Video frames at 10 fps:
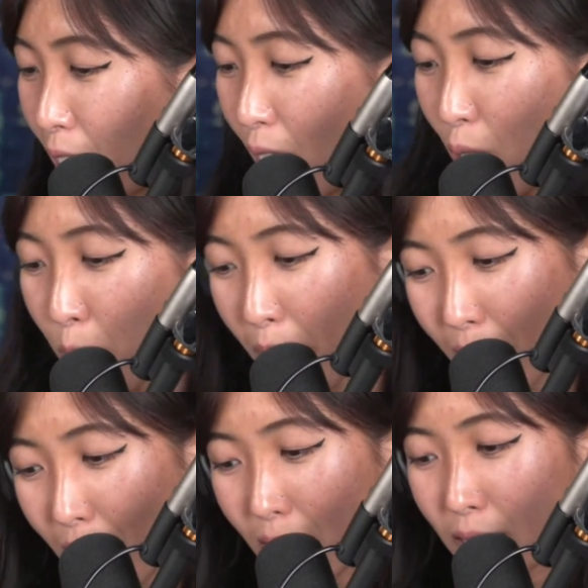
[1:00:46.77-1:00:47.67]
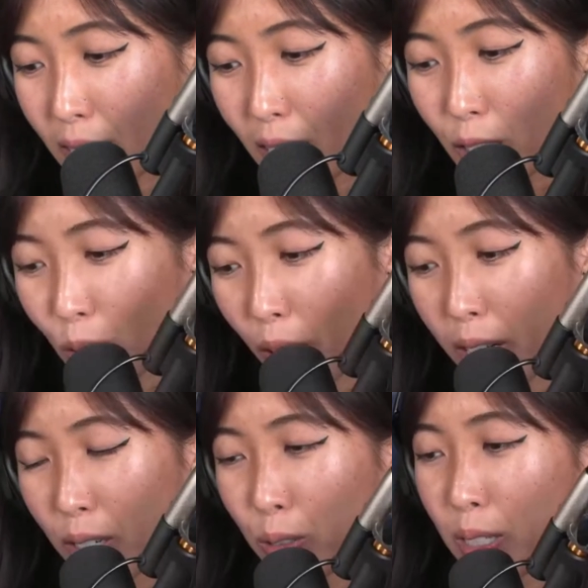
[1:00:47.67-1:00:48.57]
Oh my gosh, this
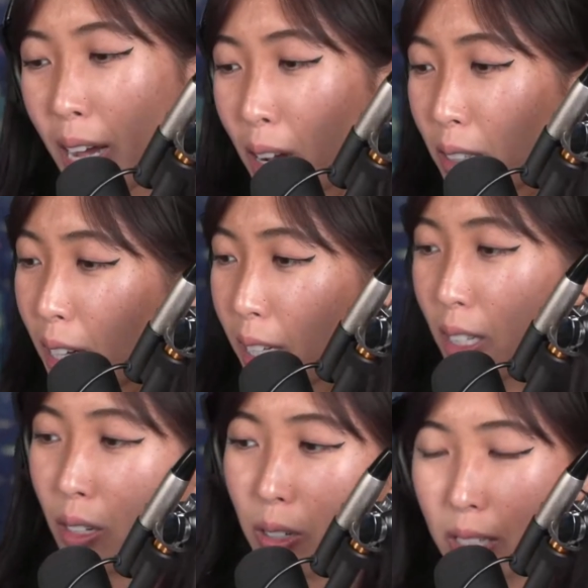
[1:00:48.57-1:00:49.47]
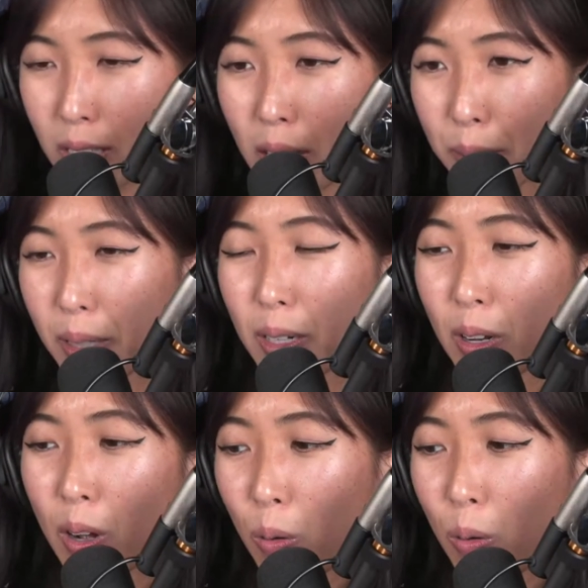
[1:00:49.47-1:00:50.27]
friend who's now like 30 something.